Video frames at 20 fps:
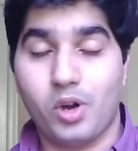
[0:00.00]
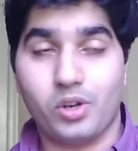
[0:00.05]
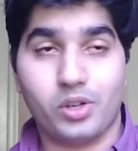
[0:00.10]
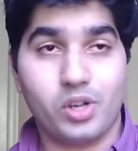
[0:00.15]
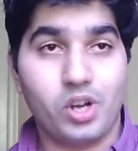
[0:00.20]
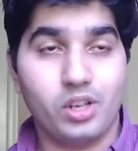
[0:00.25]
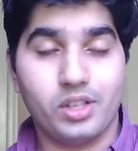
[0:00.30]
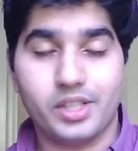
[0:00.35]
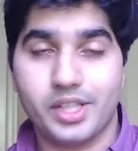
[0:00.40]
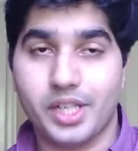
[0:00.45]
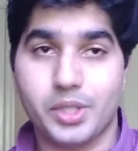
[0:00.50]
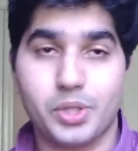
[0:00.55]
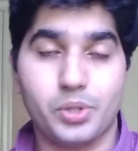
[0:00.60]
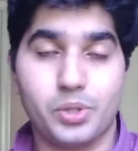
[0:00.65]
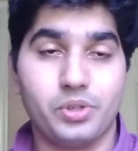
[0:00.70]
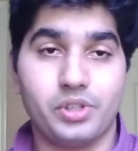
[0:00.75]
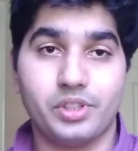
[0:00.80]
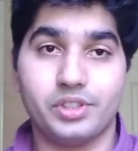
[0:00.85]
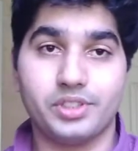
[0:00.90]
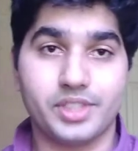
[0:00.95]
quality
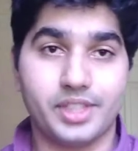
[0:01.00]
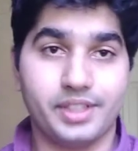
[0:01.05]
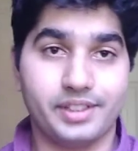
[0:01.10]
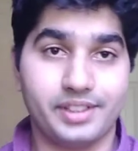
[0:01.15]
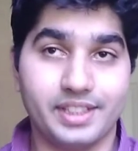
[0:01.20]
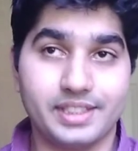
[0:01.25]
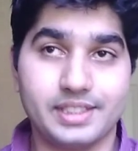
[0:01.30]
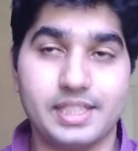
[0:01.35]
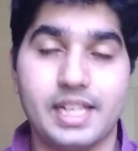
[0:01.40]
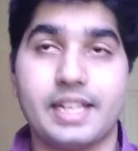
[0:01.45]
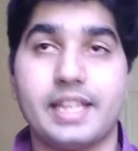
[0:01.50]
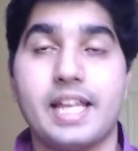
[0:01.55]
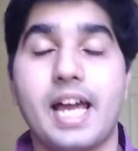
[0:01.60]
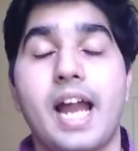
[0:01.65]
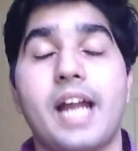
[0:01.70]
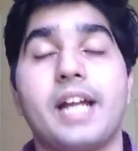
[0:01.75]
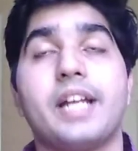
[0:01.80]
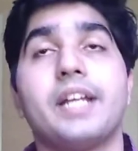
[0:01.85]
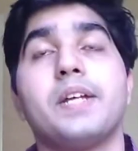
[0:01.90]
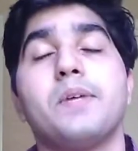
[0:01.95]
assurance and things like
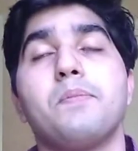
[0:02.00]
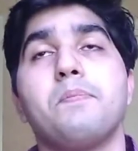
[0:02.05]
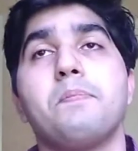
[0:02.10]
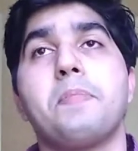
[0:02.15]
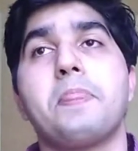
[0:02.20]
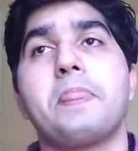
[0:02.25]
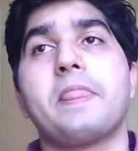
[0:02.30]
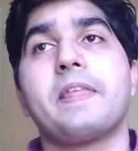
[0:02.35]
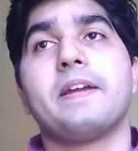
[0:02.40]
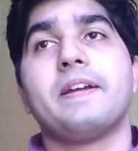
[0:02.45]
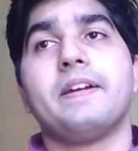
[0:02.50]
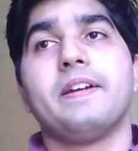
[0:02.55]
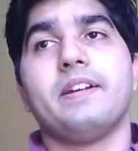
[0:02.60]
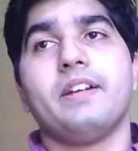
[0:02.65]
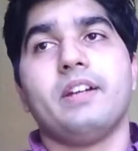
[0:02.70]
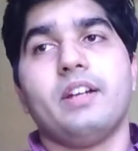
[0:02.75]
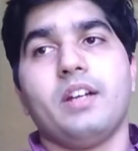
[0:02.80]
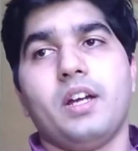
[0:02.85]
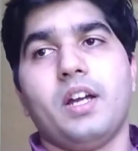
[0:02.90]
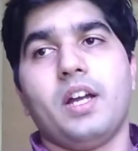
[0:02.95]
that.
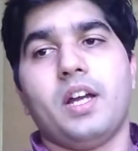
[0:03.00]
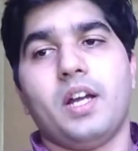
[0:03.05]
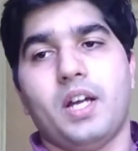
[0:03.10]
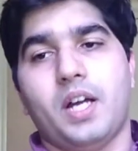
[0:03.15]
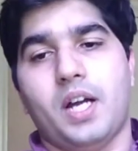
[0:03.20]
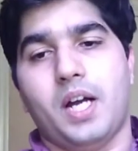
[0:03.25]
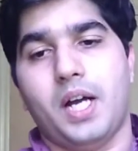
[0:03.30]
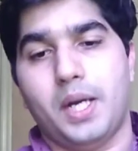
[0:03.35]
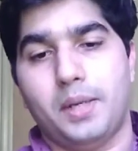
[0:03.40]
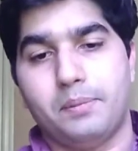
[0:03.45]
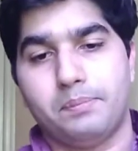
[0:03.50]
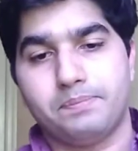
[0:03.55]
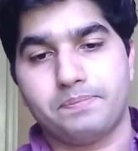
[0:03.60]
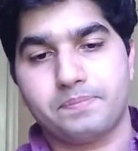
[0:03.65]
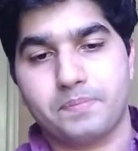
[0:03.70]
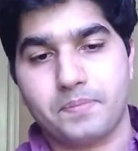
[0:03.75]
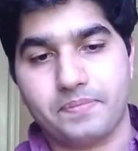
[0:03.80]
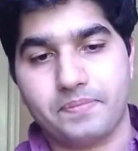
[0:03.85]
And